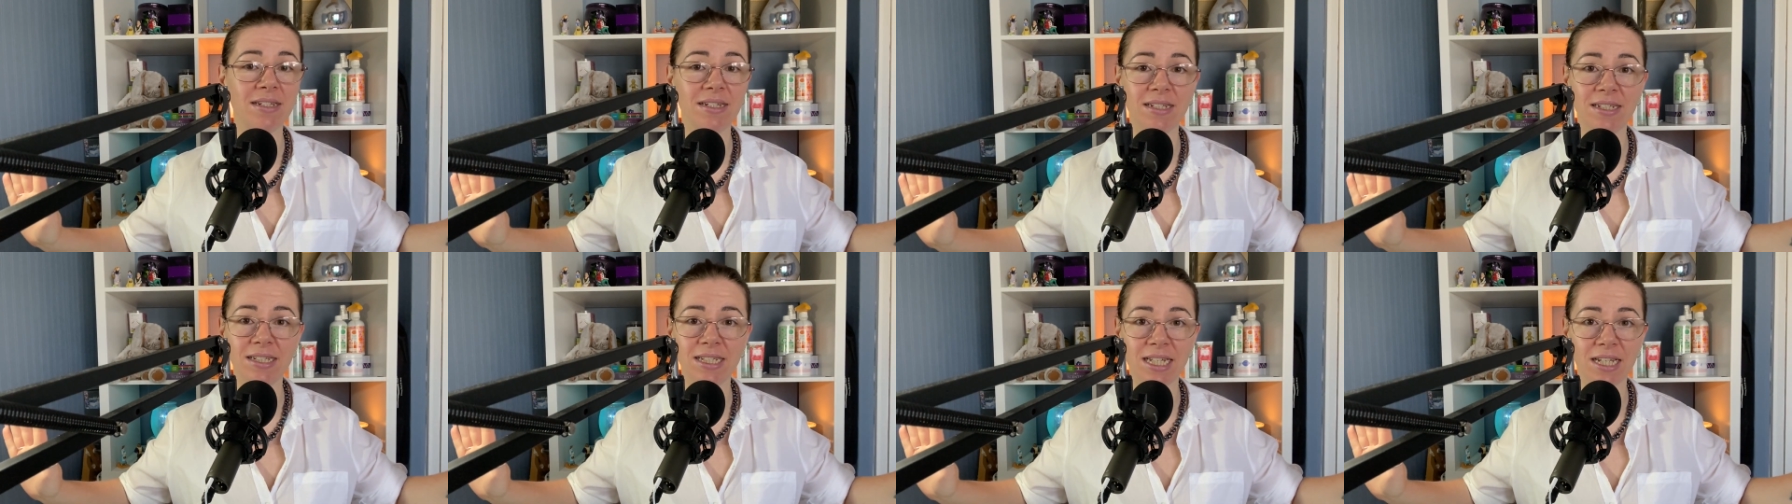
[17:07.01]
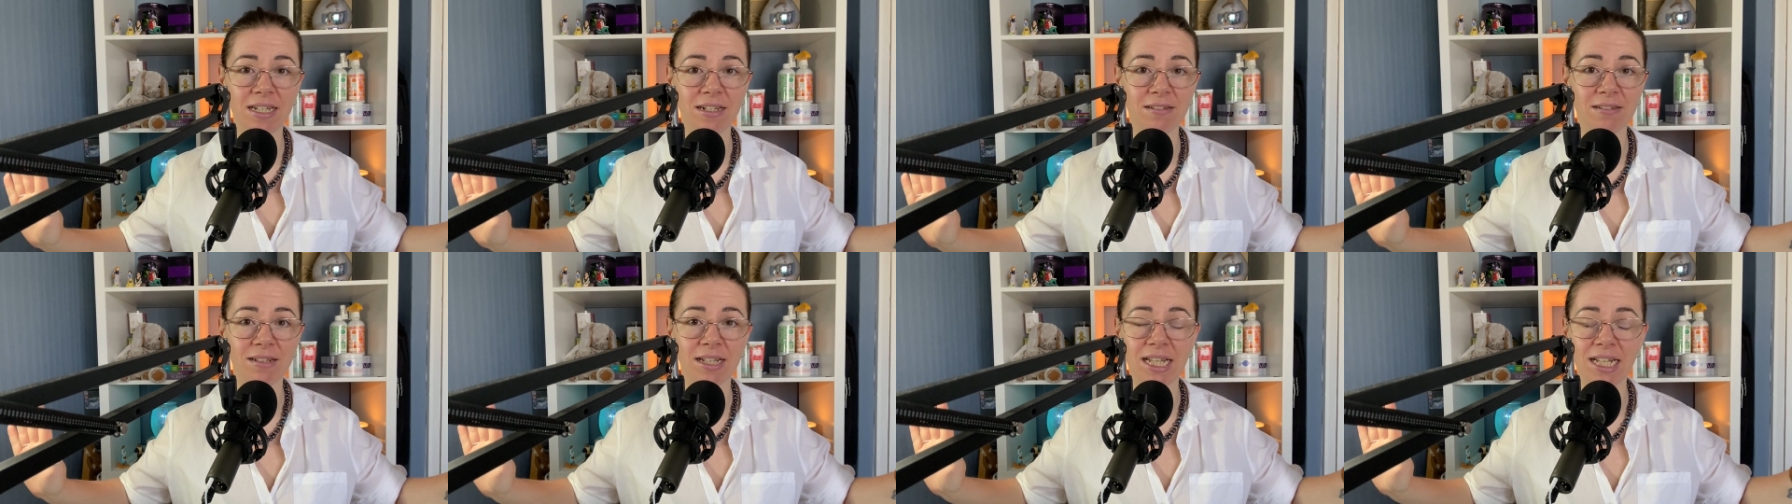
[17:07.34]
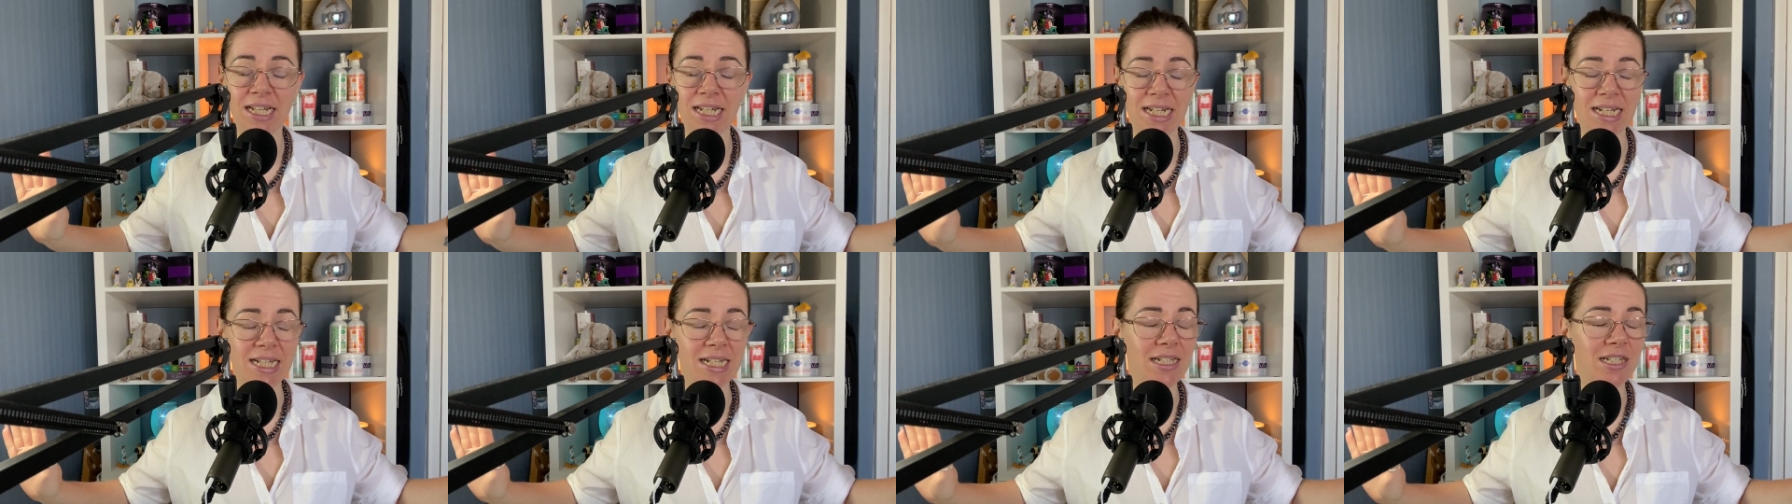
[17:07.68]
until at
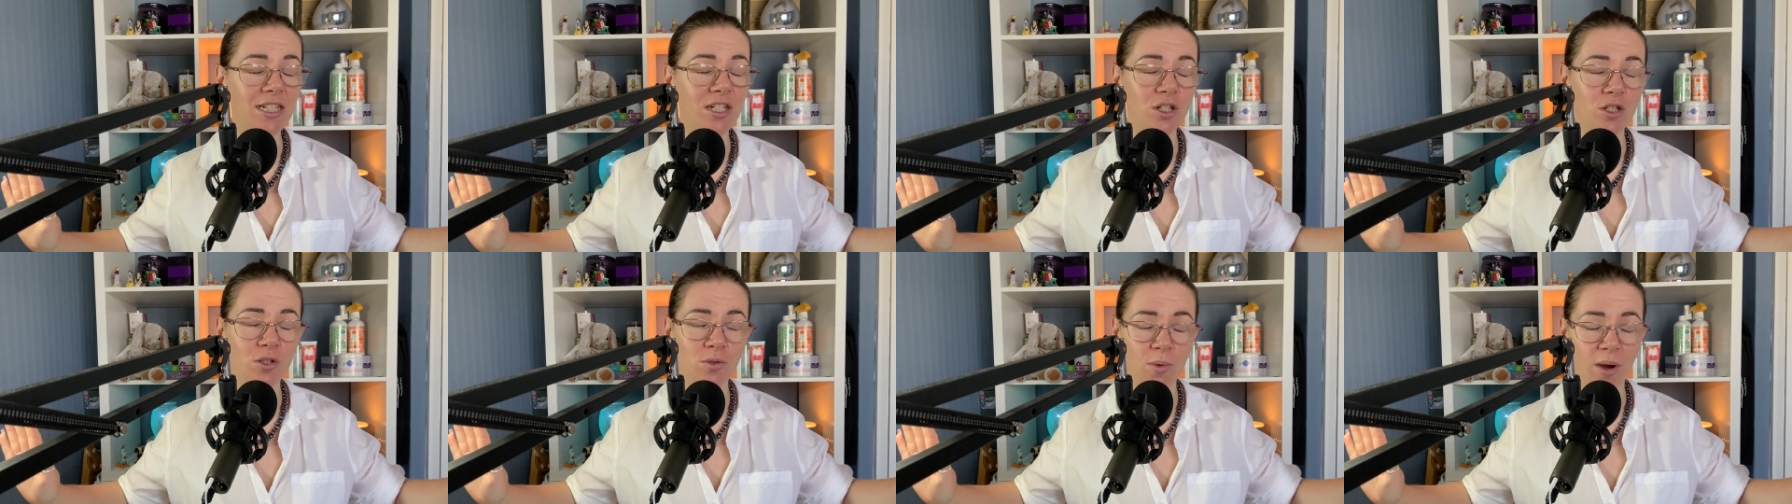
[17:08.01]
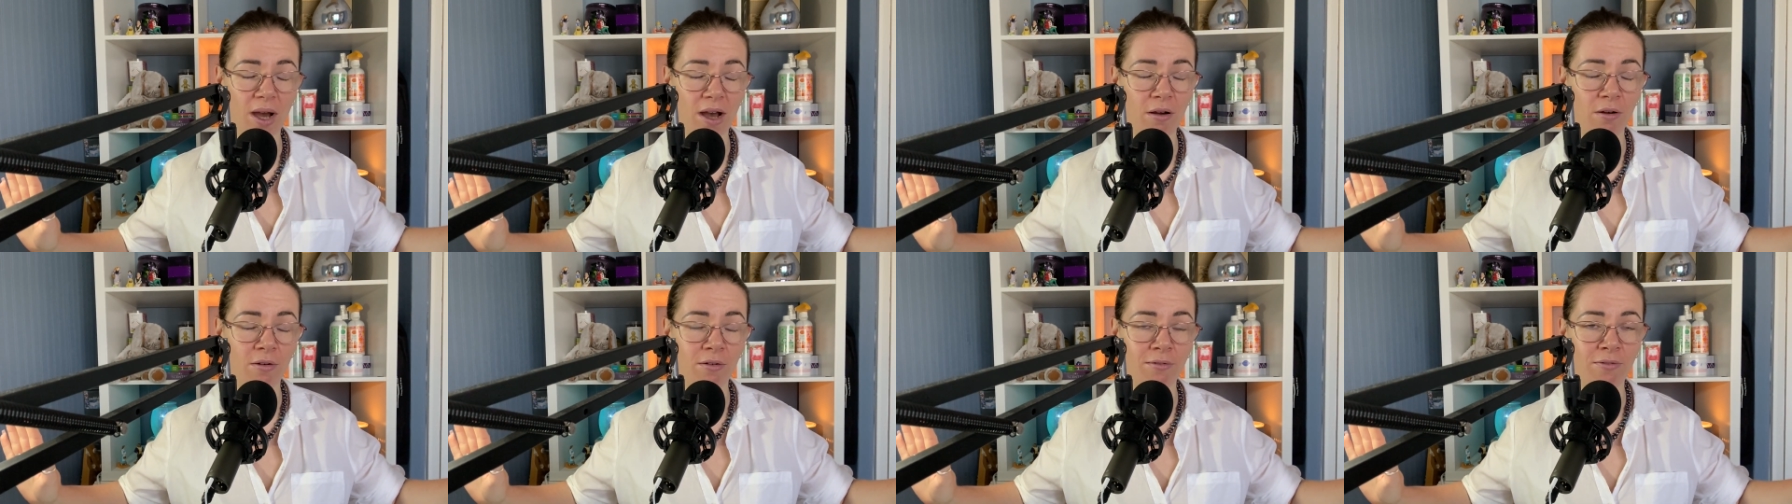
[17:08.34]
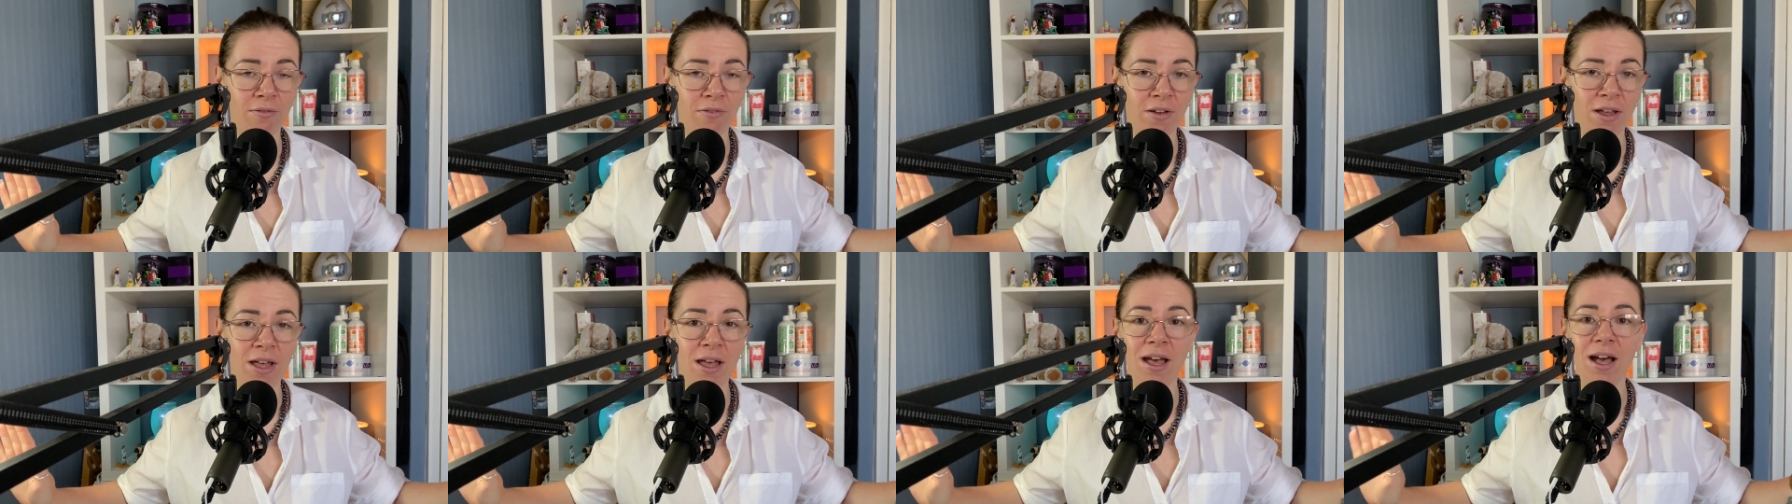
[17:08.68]
least 12,